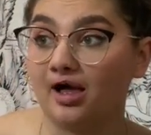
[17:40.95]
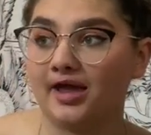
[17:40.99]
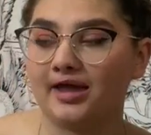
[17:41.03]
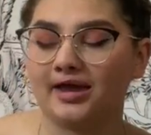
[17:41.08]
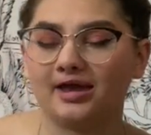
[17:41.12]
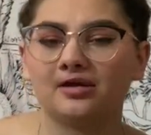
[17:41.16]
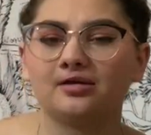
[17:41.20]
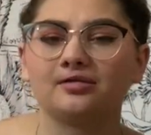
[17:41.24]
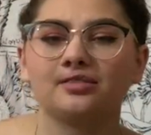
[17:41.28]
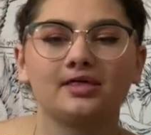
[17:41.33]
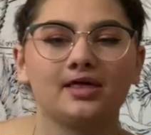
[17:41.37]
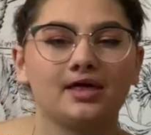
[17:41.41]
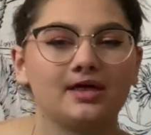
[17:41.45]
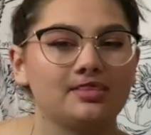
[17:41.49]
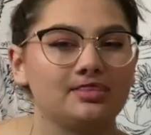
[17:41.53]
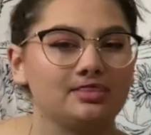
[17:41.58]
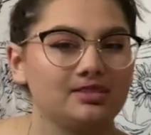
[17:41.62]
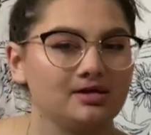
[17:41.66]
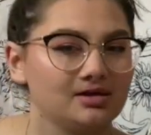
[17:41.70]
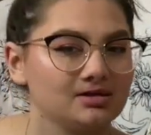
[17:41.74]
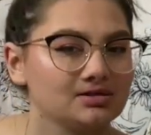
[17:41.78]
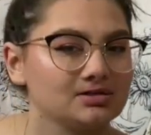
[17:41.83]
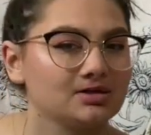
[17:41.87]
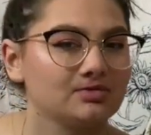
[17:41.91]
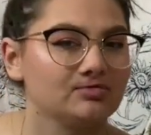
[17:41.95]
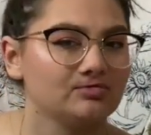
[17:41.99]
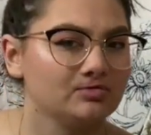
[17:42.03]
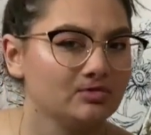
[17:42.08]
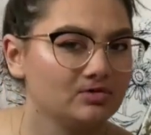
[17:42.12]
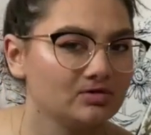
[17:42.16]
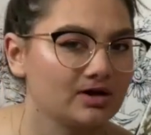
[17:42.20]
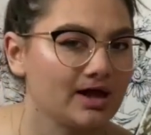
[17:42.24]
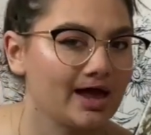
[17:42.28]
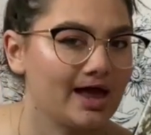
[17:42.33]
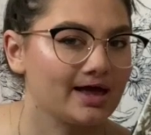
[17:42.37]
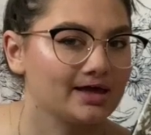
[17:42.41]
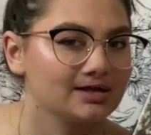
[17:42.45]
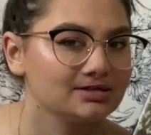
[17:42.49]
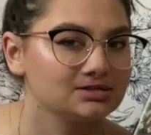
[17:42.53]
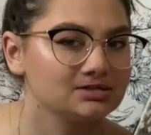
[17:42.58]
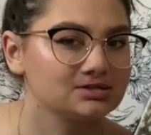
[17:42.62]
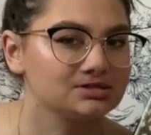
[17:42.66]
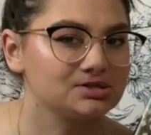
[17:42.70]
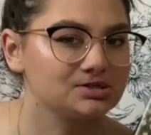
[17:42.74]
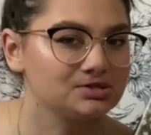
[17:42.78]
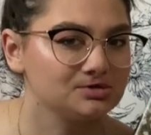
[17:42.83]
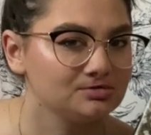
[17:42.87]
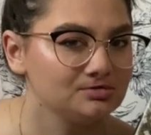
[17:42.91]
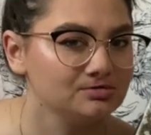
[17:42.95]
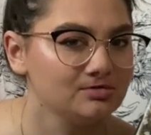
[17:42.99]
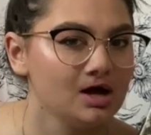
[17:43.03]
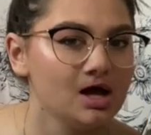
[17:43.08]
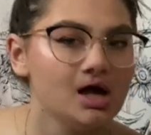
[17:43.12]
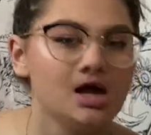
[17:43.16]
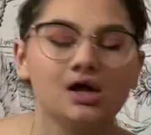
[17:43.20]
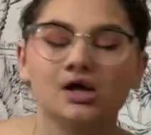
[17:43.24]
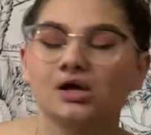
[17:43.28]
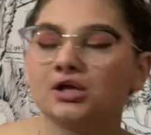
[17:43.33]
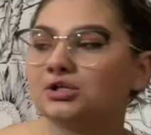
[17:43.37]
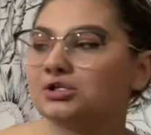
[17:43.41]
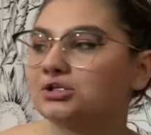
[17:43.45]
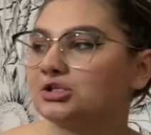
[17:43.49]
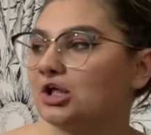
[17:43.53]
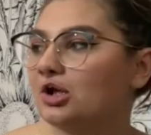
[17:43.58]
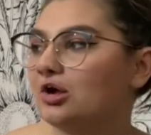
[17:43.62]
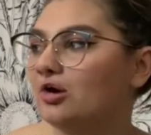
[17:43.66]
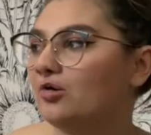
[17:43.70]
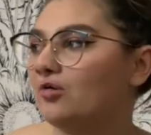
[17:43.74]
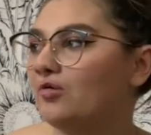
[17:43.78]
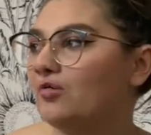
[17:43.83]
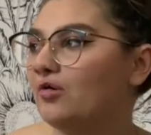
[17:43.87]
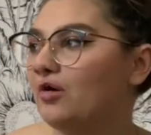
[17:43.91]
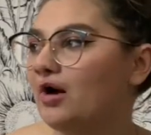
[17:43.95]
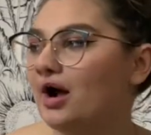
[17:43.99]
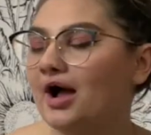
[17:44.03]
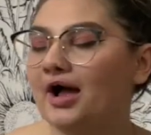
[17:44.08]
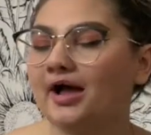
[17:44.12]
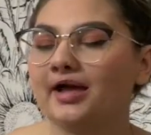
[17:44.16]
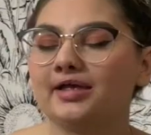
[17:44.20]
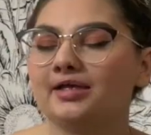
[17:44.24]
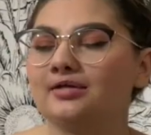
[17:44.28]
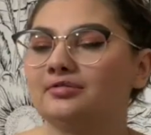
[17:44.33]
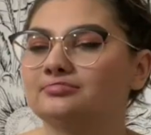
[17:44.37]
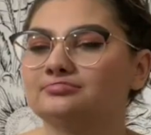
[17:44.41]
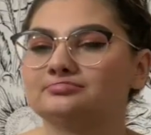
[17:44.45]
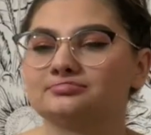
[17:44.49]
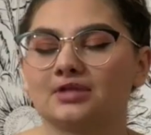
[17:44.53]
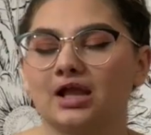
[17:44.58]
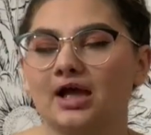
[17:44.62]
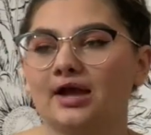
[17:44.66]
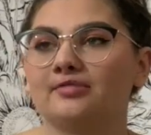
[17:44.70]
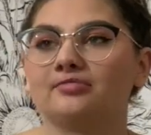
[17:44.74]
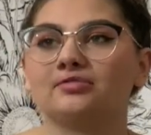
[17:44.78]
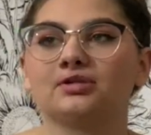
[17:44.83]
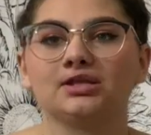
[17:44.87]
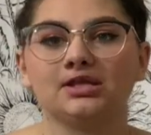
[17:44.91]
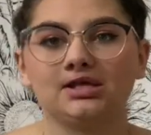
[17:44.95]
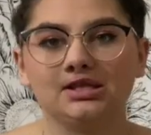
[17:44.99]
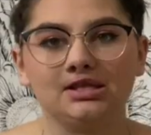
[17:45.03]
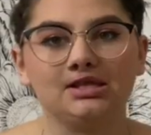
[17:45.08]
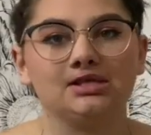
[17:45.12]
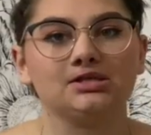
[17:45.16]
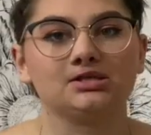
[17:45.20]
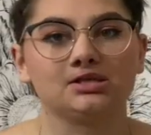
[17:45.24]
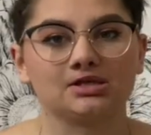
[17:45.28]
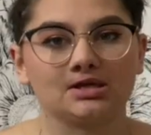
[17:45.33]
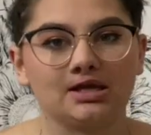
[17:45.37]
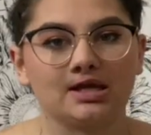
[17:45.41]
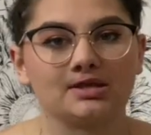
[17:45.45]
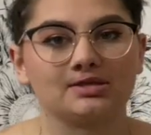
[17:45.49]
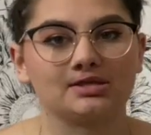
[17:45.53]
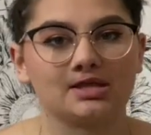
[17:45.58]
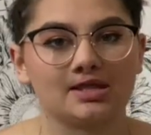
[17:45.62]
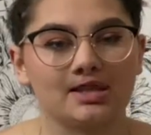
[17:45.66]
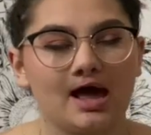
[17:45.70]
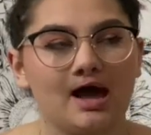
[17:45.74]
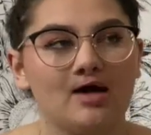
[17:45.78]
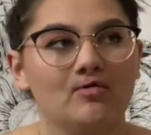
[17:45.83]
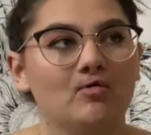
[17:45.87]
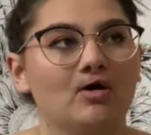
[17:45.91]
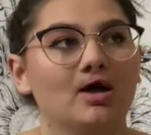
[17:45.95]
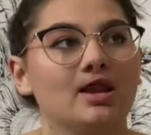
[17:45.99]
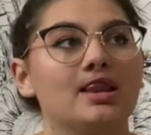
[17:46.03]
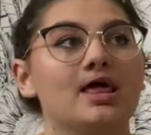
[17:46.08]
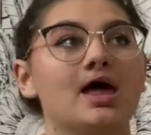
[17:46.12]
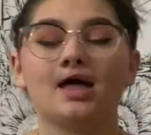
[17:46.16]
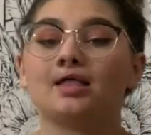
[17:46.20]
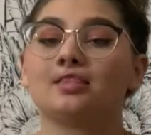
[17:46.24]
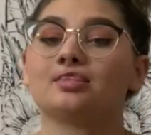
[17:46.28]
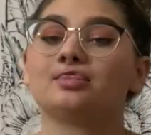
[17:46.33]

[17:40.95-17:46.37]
I hear that I think it's a full cast too, so I really need to get to that one.